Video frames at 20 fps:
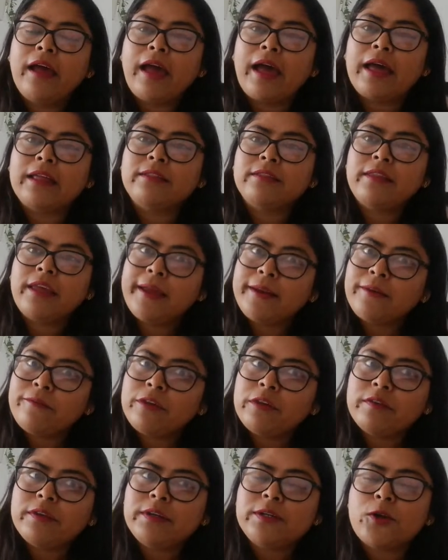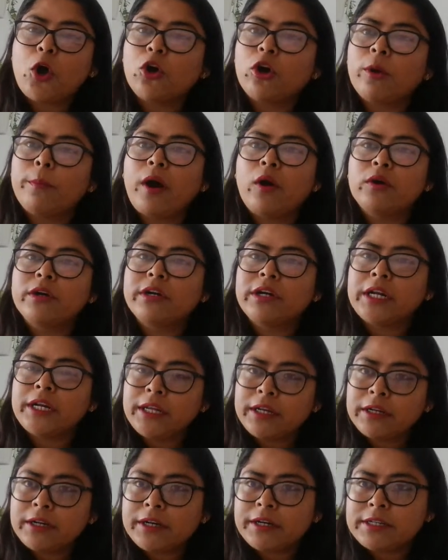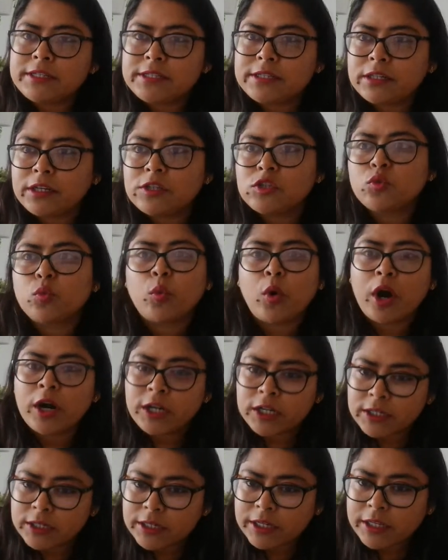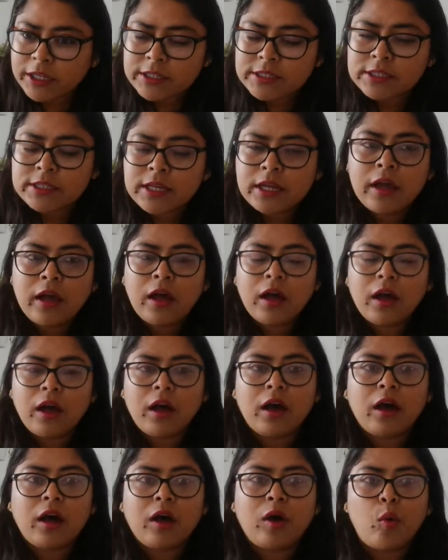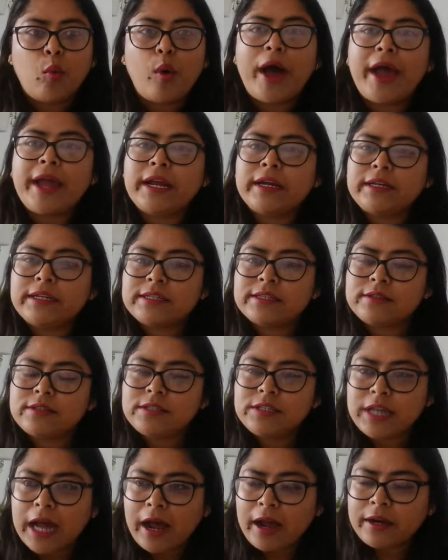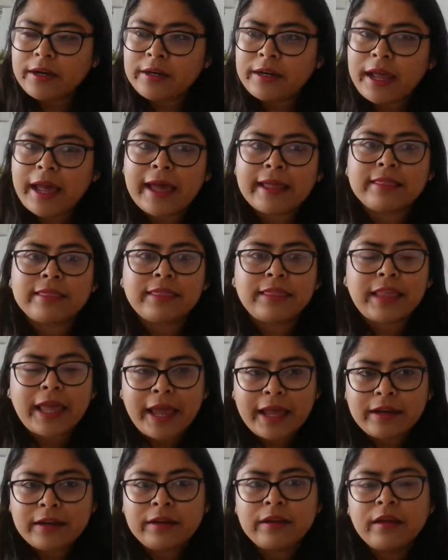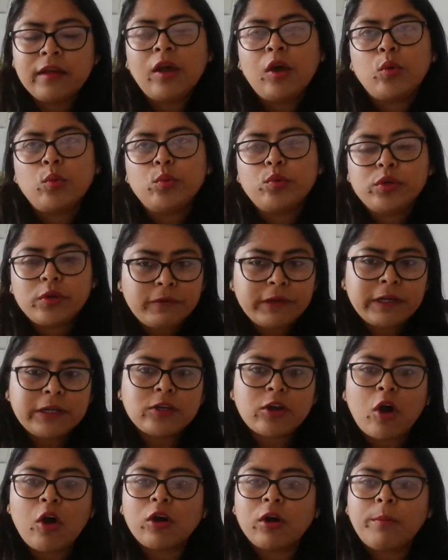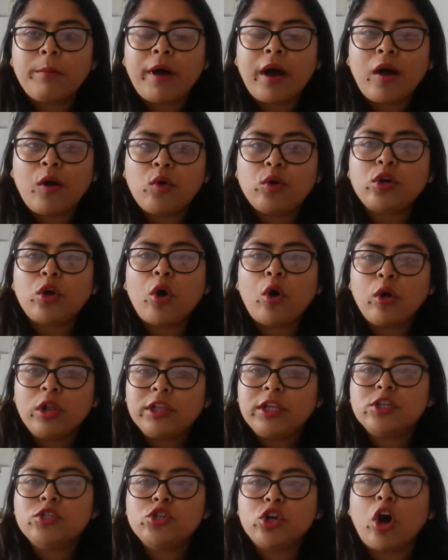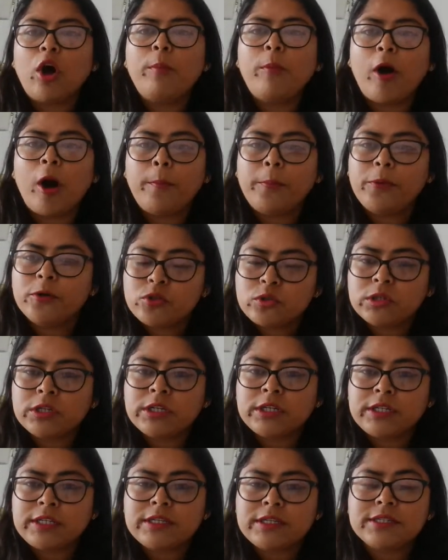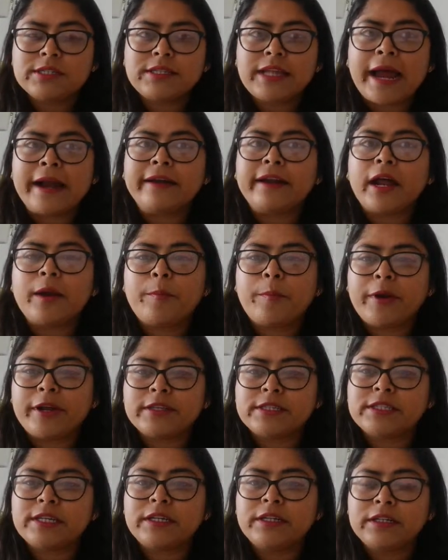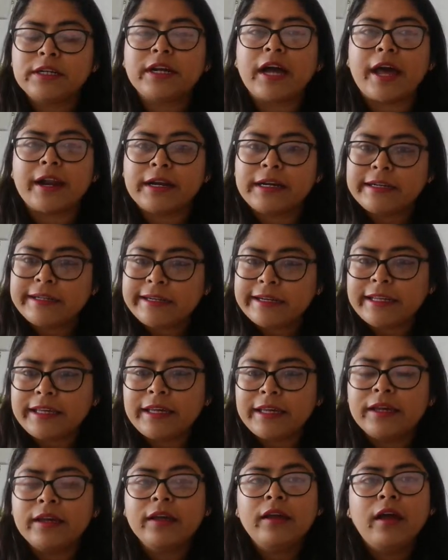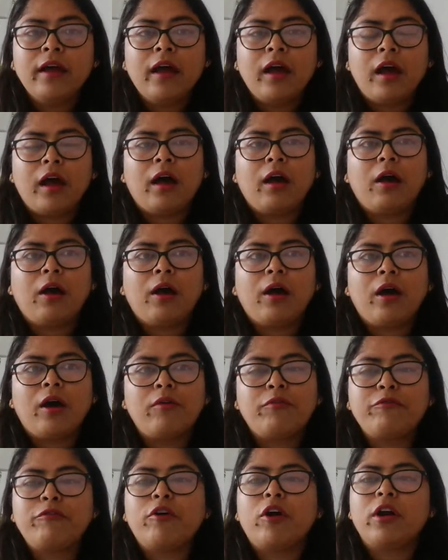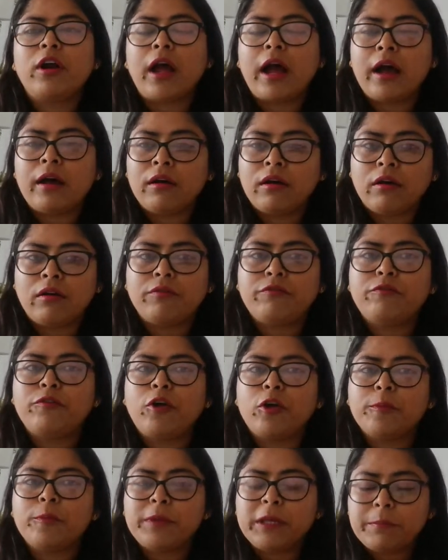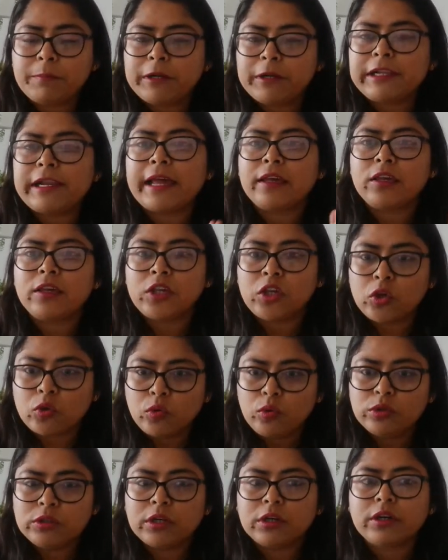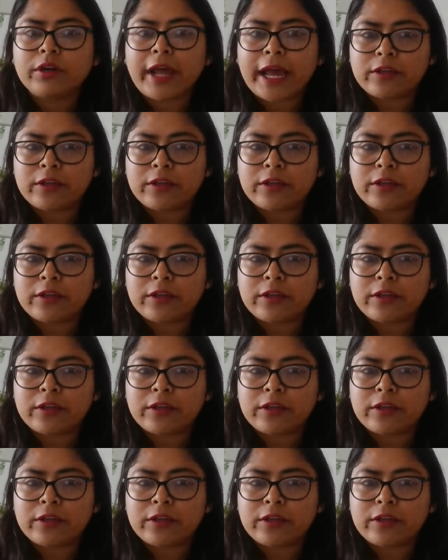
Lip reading: and then we will talk about clinical research, what it is, why it is done, and then we will talk about all the job opportunities that are present currently for people like you, the